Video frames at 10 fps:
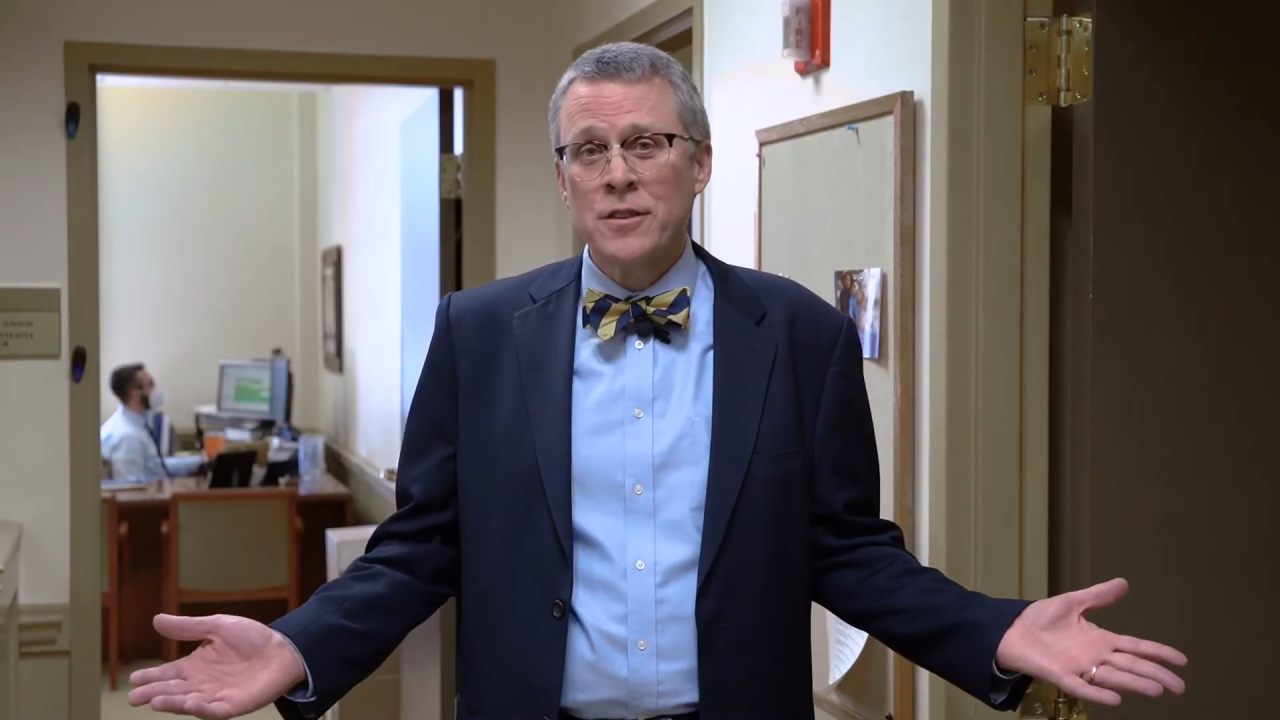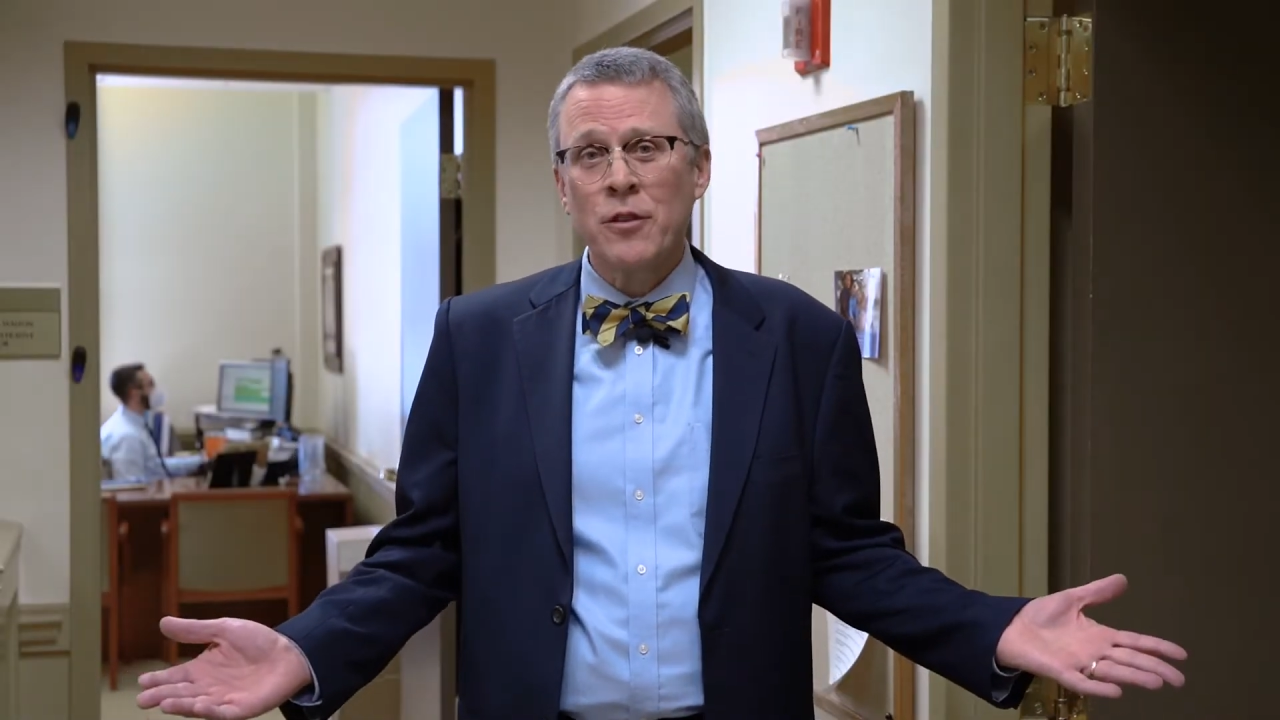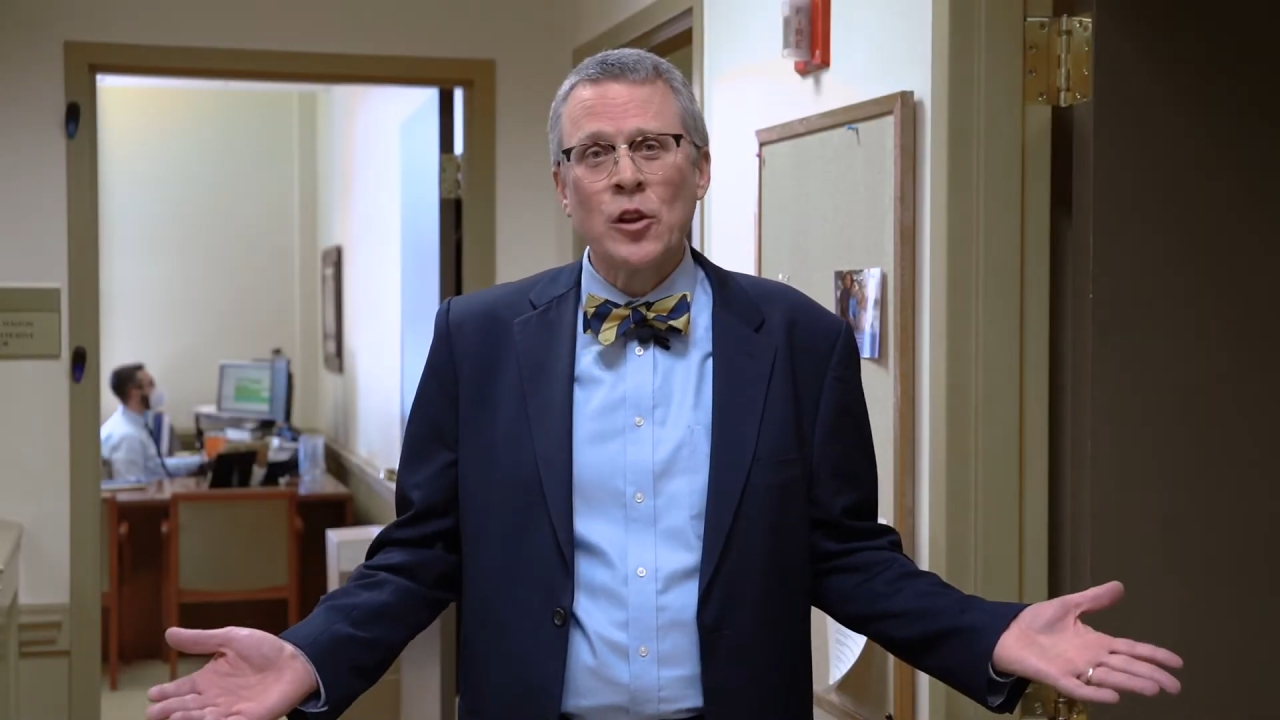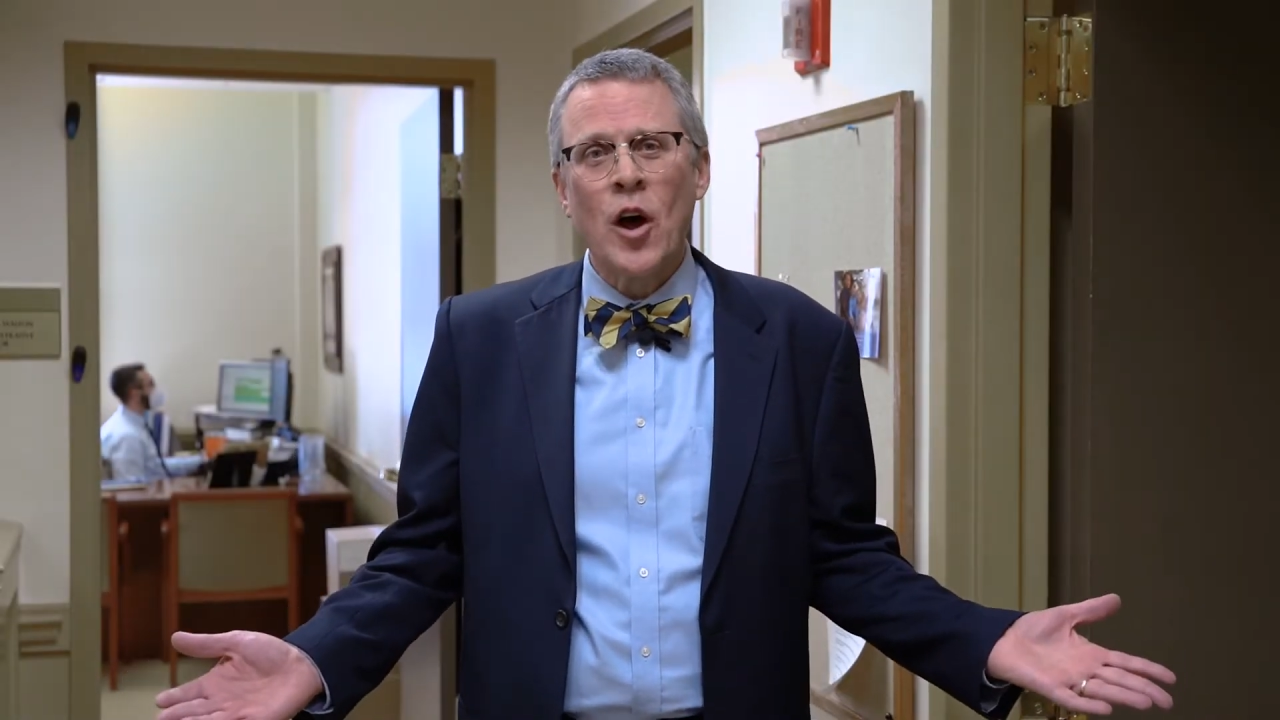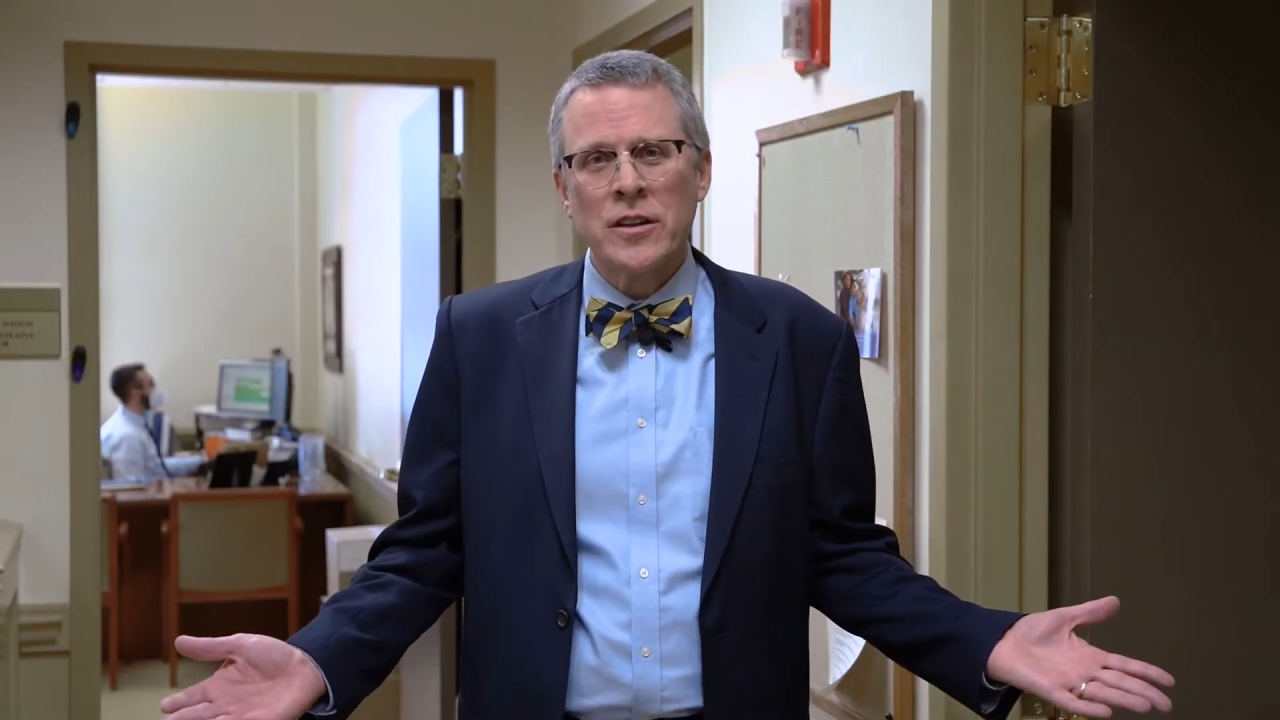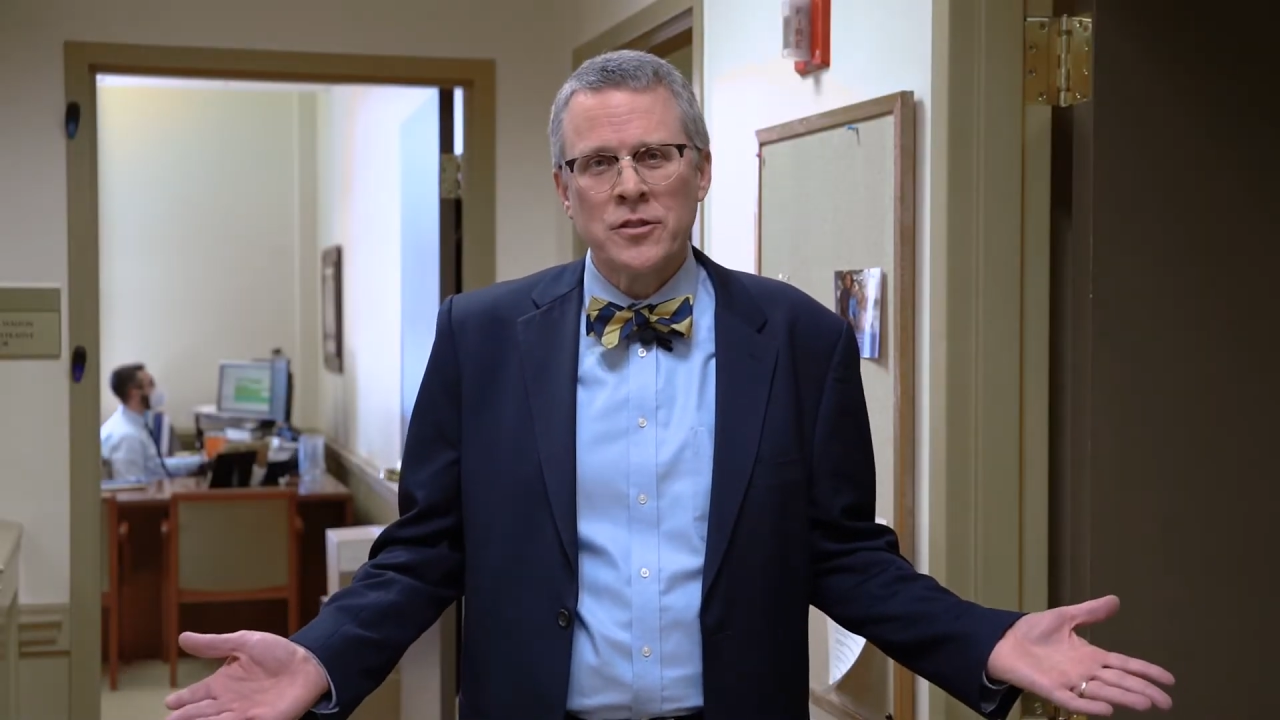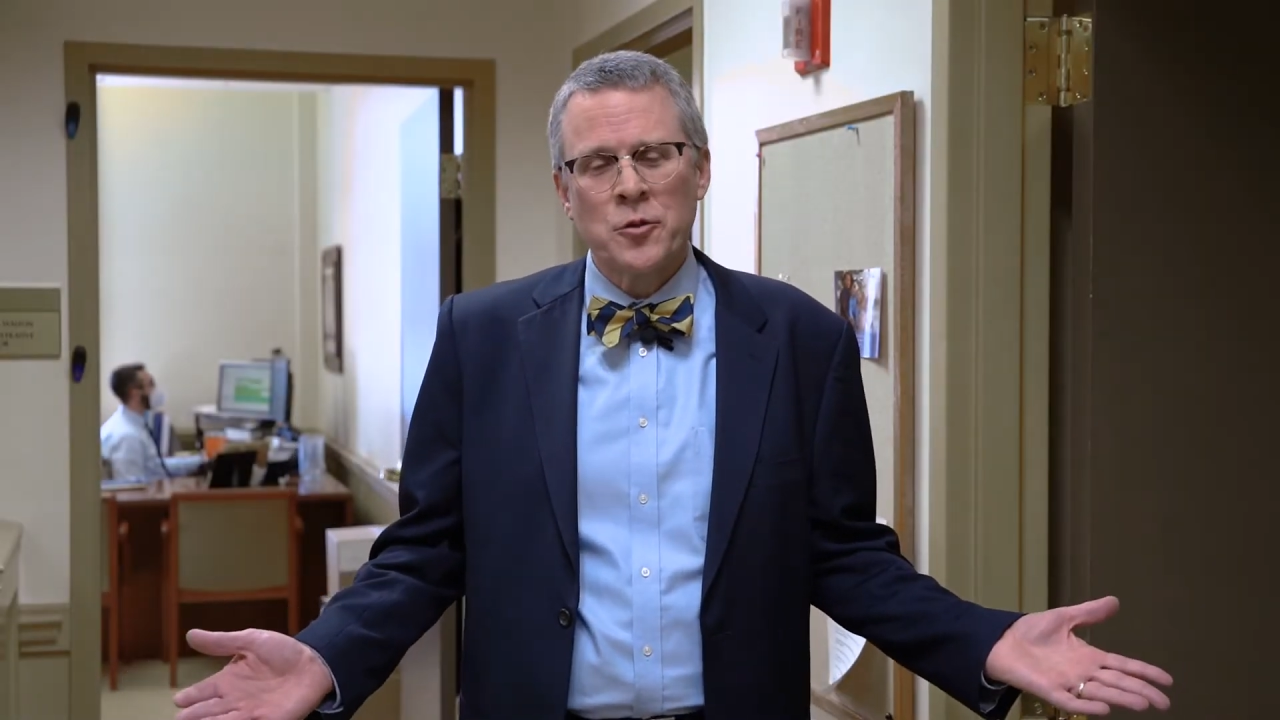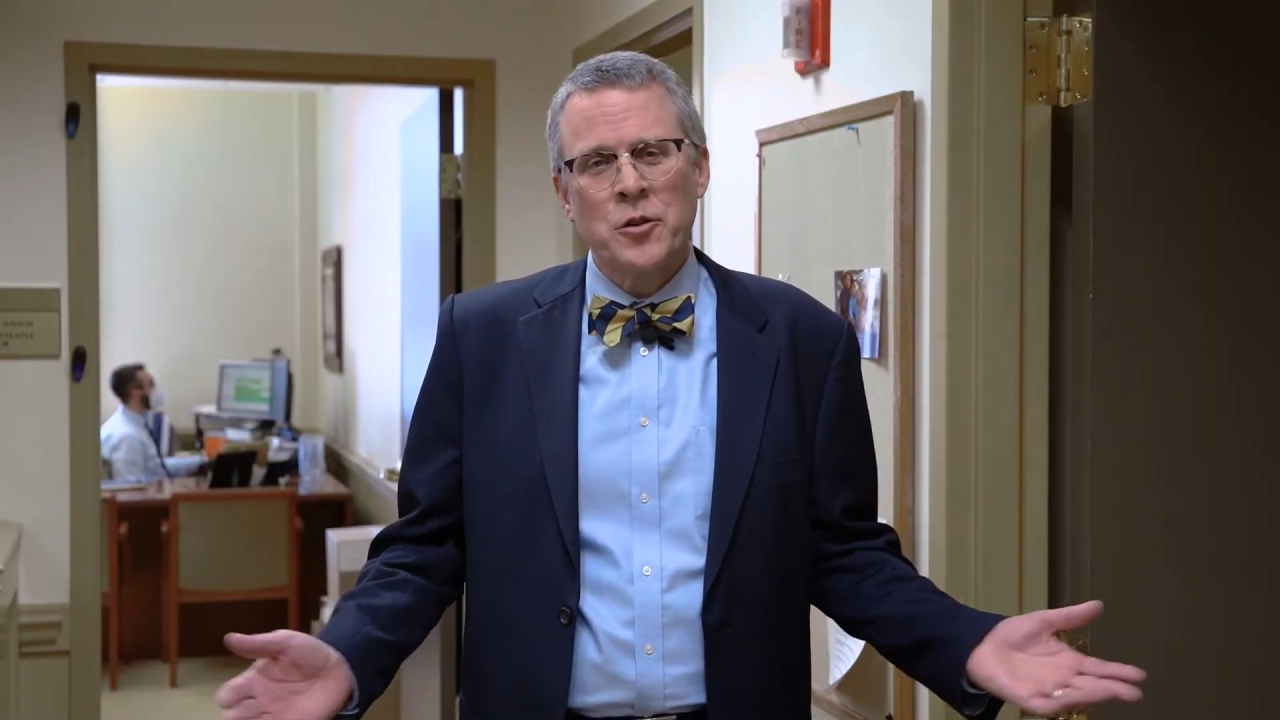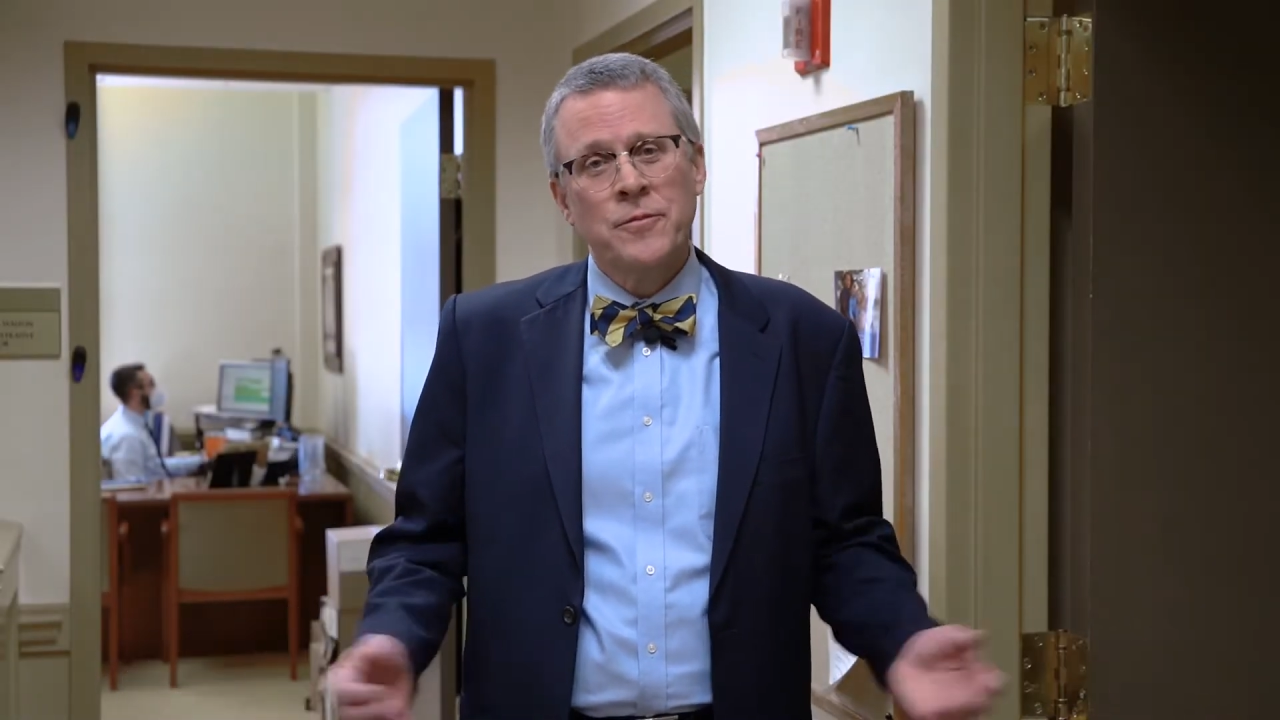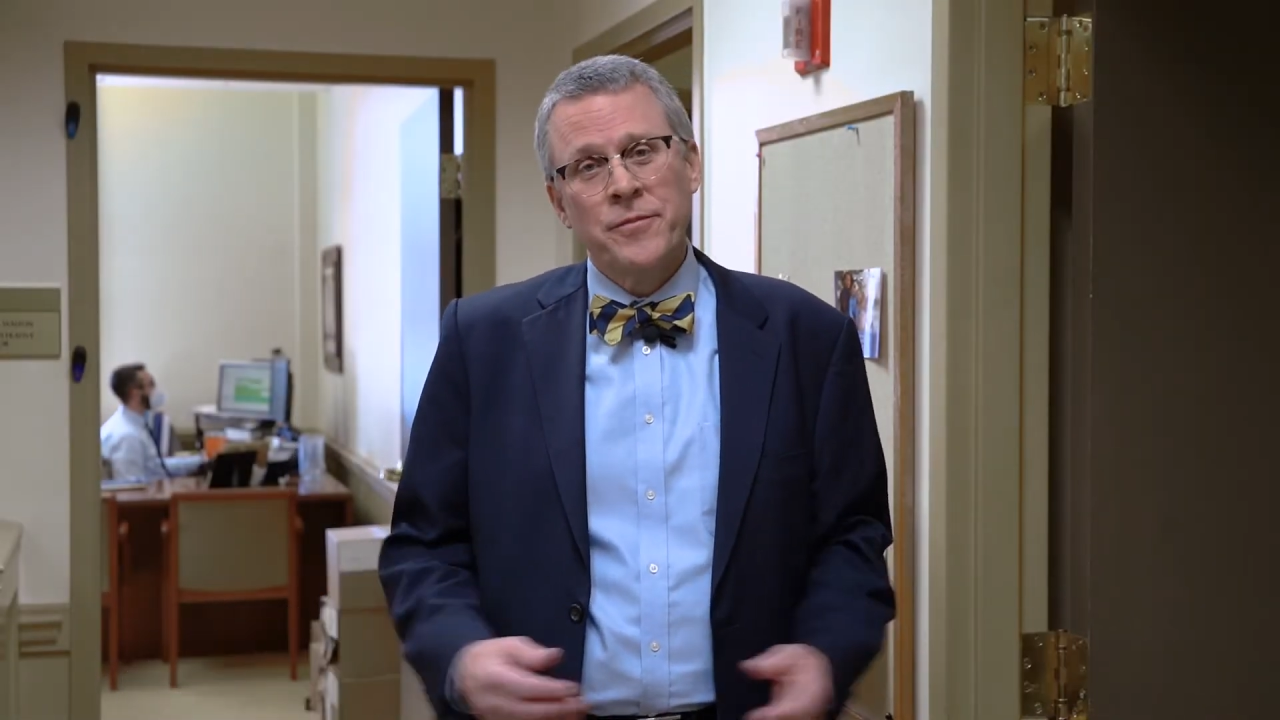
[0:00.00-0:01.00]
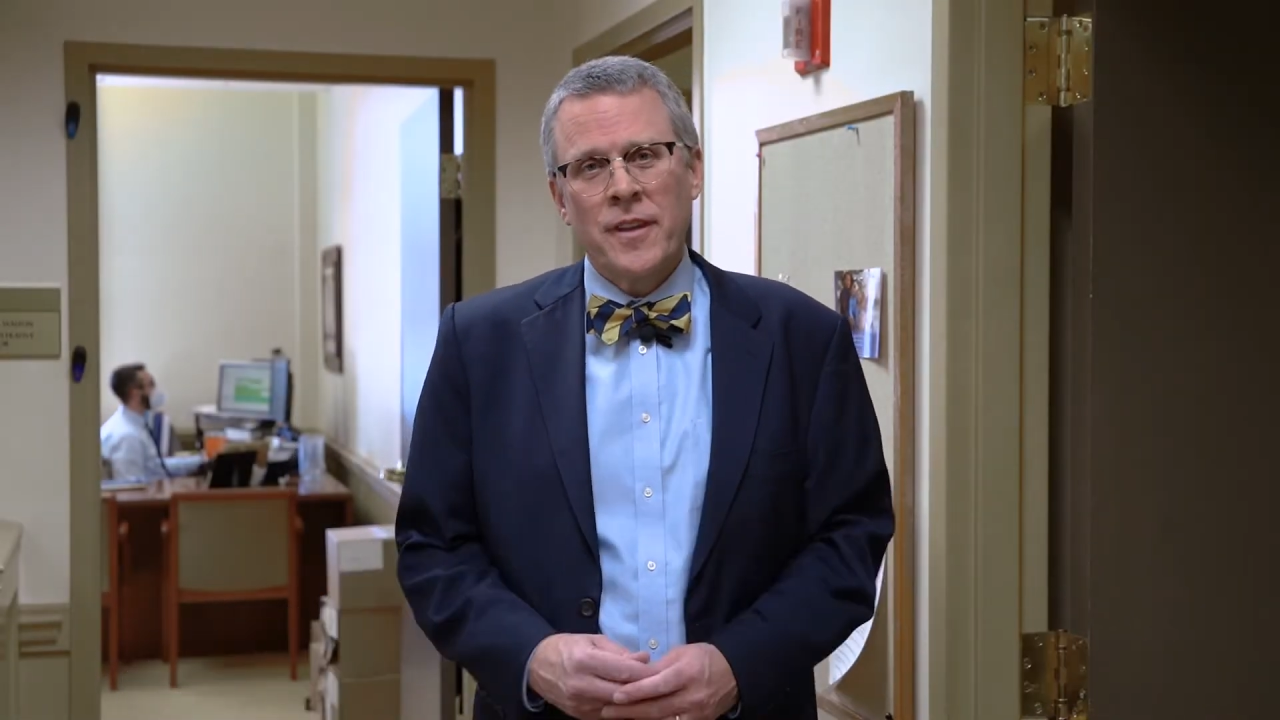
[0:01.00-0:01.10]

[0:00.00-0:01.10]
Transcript: of the law school,